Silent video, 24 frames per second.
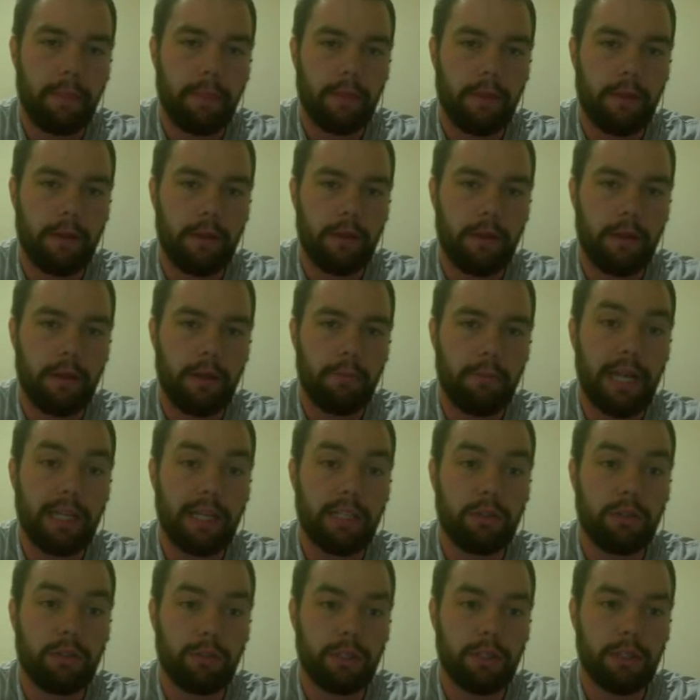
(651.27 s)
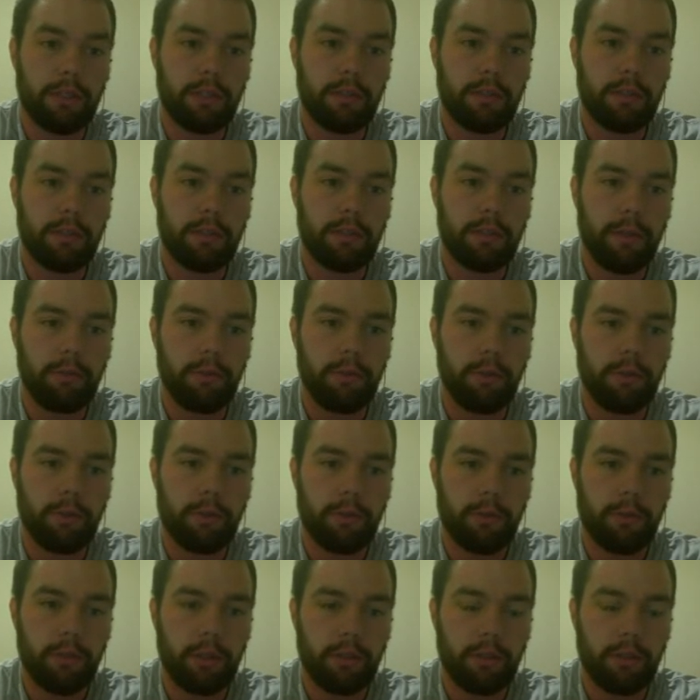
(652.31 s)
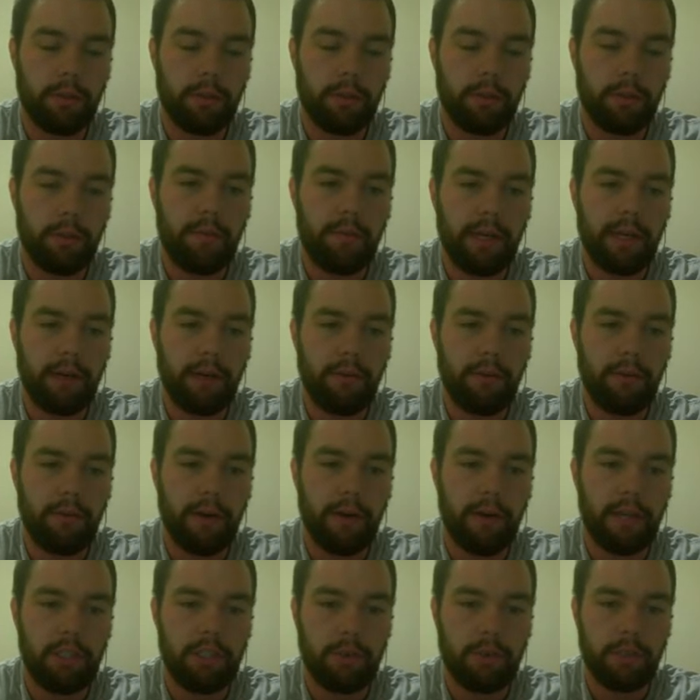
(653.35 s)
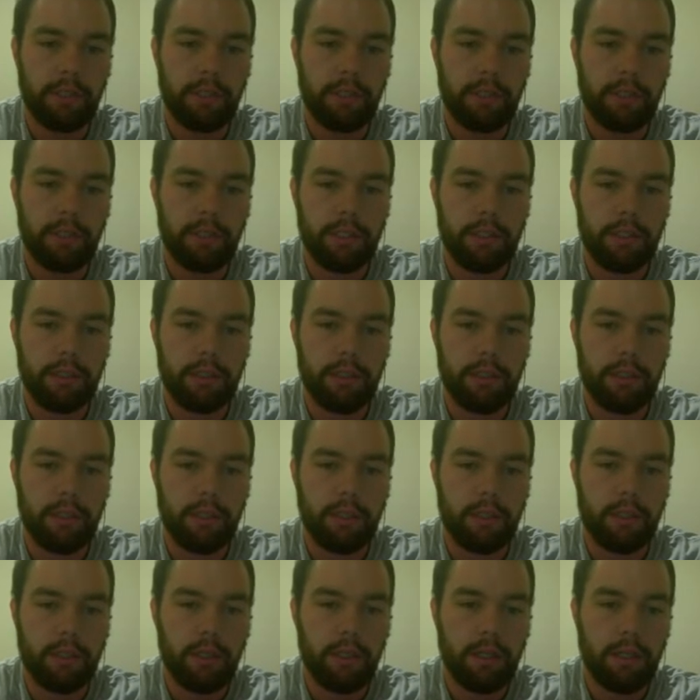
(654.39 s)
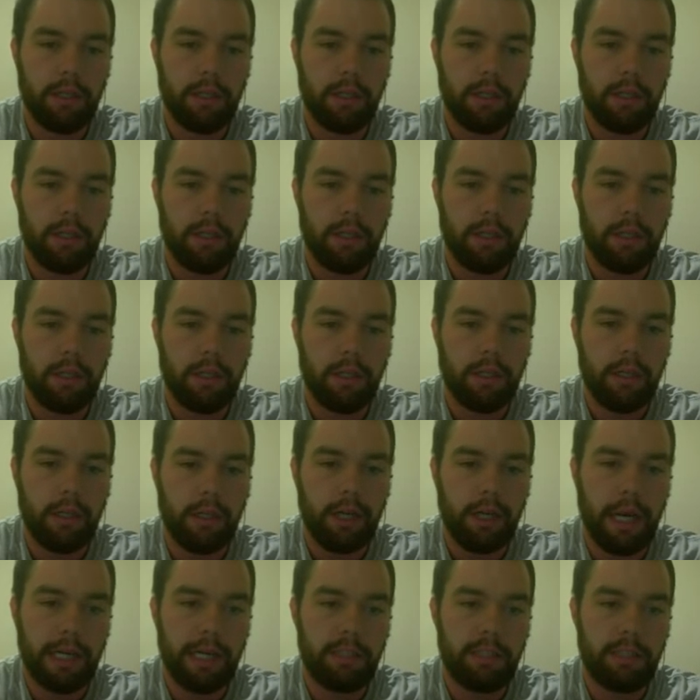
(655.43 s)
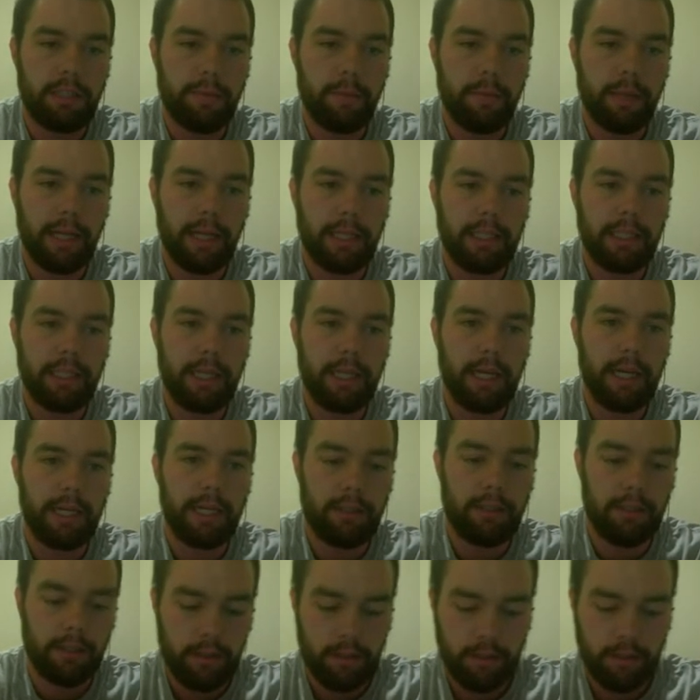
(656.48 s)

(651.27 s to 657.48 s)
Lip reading: Blastoise, but this will do as well. So, I'm going to fake out Raichu and just Ice Beam Latias.